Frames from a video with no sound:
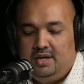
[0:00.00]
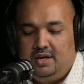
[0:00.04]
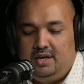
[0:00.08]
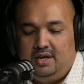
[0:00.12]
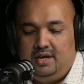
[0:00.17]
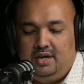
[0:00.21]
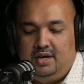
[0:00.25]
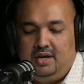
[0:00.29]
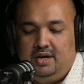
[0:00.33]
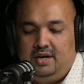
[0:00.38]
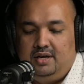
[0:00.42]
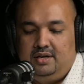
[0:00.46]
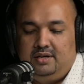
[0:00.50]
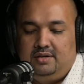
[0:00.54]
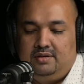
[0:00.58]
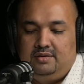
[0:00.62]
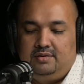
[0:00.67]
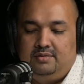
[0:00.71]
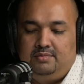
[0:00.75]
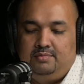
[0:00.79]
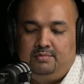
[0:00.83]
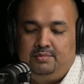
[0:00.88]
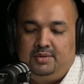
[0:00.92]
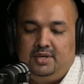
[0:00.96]
and
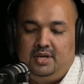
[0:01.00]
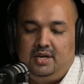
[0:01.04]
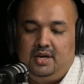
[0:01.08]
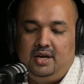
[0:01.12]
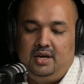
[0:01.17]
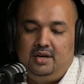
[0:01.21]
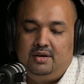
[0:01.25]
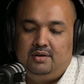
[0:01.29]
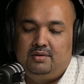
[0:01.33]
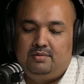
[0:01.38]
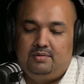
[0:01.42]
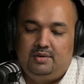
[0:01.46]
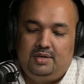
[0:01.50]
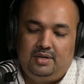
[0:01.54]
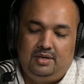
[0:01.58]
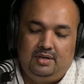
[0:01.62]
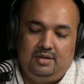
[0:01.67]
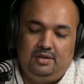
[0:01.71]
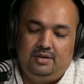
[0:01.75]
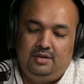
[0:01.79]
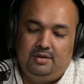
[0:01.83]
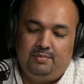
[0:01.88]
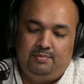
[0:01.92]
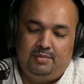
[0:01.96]
behind over
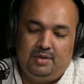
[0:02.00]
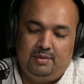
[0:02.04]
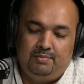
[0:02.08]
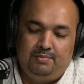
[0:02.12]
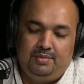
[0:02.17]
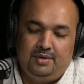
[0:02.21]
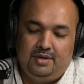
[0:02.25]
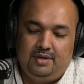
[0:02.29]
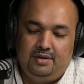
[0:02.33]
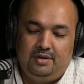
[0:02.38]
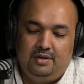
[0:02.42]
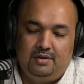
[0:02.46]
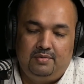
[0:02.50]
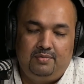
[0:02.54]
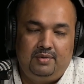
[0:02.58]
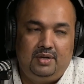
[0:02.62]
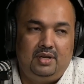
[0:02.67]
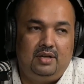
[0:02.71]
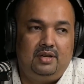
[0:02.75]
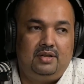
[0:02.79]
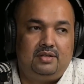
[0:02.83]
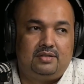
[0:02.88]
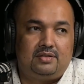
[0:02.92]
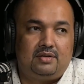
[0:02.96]
here, your bumper and your
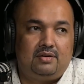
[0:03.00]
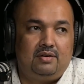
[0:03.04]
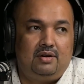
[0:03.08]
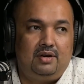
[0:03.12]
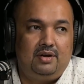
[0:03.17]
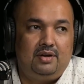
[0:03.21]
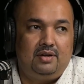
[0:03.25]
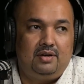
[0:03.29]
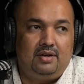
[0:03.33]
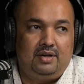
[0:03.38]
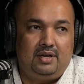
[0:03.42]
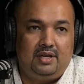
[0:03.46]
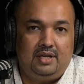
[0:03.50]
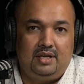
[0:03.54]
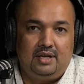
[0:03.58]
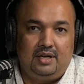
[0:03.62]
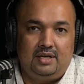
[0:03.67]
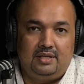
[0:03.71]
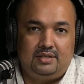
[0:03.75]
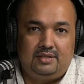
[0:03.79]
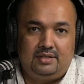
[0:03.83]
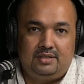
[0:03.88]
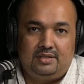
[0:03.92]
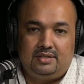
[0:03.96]
wheel is called your
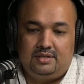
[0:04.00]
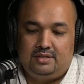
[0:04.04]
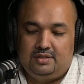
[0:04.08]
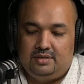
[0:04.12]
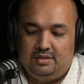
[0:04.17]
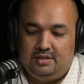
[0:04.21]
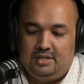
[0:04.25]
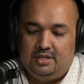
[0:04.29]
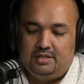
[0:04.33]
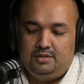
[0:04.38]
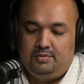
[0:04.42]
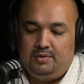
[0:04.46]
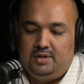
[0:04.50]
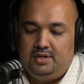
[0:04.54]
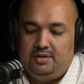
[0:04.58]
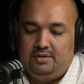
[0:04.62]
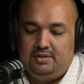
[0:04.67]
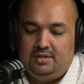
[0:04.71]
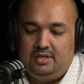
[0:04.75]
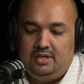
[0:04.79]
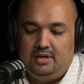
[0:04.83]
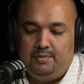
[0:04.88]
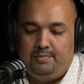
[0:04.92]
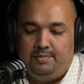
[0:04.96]
regress. So that's why you
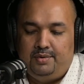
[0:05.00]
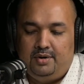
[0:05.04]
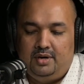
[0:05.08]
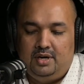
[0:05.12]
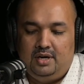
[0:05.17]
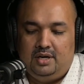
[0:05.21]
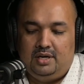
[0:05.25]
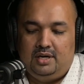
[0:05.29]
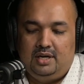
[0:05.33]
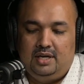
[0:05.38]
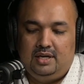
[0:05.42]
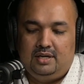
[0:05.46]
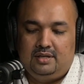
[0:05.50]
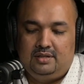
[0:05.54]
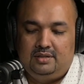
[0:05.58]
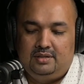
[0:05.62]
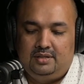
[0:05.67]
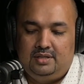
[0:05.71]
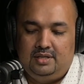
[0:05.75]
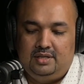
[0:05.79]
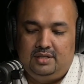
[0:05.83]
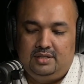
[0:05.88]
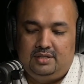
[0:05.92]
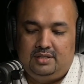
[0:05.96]
see a product like
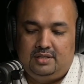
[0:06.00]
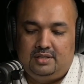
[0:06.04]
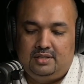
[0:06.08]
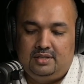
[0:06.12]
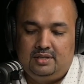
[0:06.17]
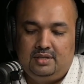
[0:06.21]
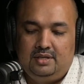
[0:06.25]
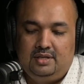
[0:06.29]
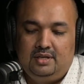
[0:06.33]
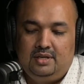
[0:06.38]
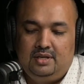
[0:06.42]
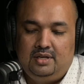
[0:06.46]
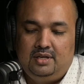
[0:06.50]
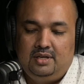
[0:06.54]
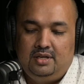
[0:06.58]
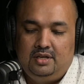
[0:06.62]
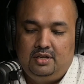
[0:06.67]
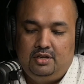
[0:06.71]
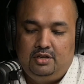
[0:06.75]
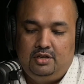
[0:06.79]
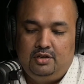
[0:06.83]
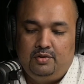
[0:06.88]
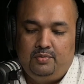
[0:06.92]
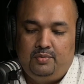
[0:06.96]
this,
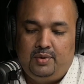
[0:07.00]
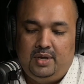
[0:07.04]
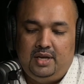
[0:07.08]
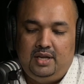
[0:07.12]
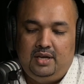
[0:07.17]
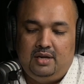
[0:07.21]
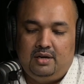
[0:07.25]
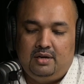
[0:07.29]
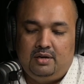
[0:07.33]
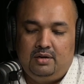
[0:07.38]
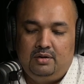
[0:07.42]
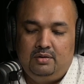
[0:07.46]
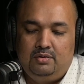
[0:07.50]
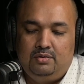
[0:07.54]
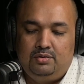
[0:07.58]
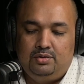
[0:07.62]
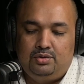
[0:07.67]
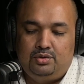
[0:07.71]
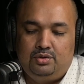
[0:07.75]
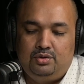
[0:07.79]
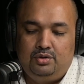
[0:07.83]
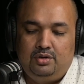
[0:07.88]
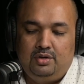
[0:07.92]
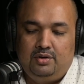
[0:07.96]
you're very
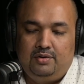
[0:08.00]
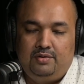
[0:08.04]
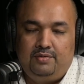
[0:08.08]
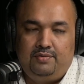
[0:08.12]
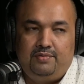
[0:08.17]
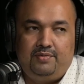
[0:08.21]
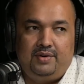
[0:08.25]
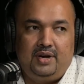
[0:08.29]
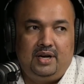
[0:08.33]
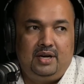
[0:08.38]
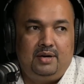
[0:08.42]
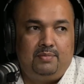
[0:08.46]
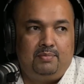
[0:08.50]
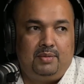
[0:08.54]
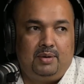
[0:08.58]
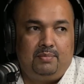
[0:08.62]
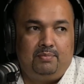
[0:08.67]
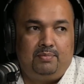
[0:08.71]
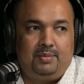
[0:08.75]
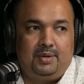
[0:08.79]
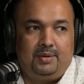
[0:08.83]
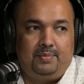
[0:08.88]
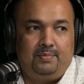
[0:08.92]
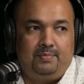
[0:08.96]
close to your front
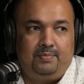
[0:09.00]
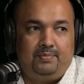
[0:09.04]
bumper.